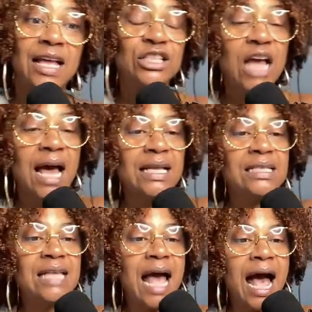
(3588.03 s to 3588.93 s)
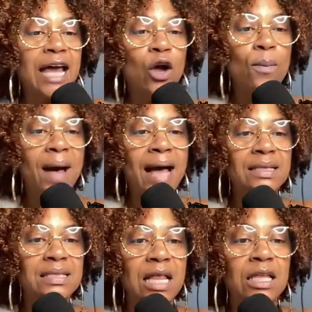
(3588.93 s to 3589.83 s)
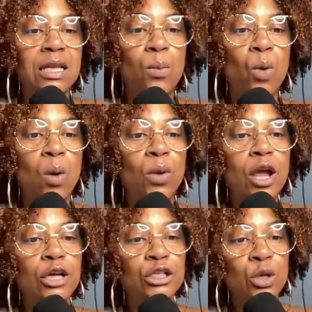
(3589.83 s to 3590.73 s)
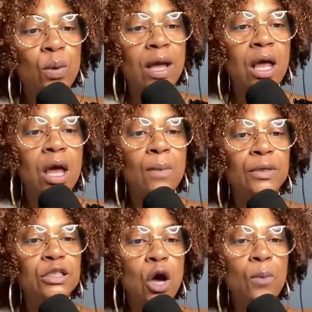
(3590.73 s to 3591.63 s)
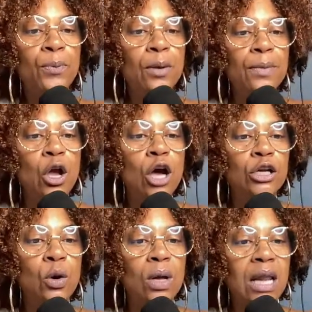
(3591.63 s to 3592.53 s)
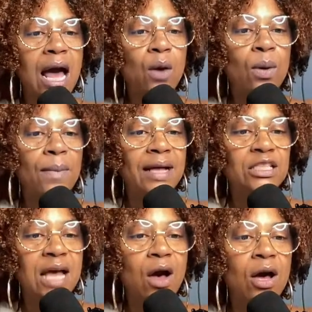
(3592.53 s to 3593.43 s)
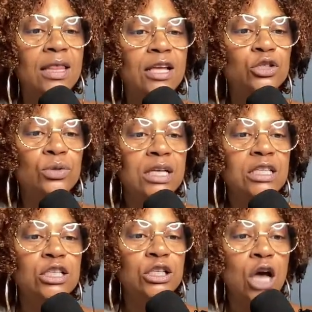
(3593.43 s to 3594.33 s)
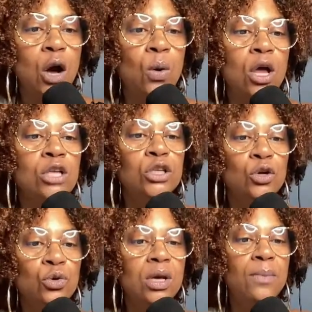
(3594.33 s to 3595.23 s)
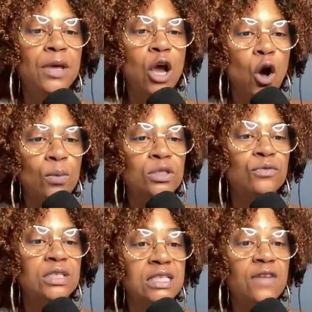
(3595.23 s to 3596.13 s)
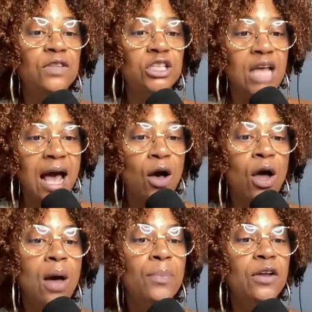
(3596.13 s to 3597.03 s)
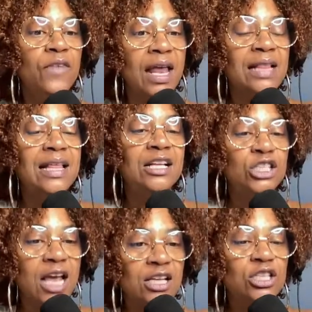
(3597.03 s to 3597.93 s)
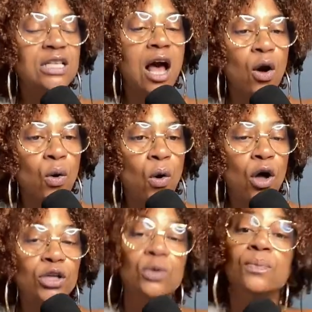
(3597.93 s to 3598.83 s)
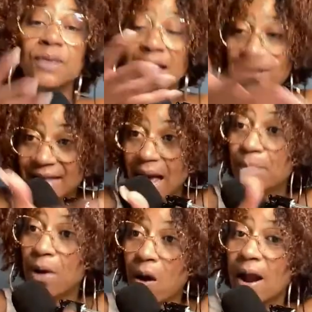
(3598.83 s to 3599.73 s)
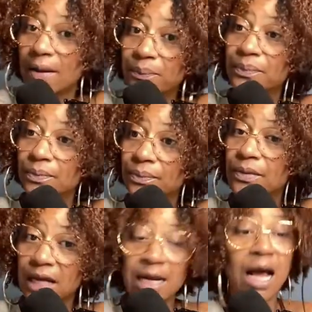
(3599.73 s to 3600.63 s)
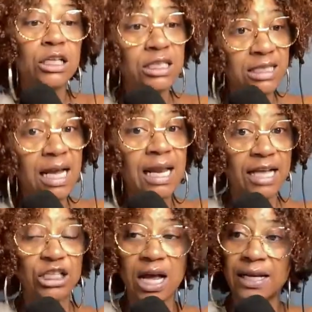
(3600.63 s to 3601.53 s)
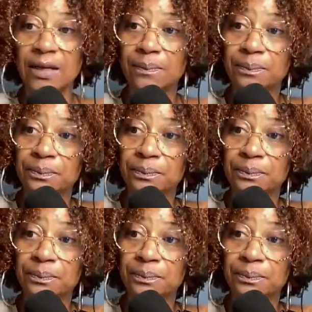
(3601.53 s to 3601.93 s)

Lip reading: Johnny said, I don't mind telling them what we are doing, but don't put me on no clock with my child unless you need to know so you can be home to receive the child. But if anything changes, I'll call you. That part. And I understand that, Johnny.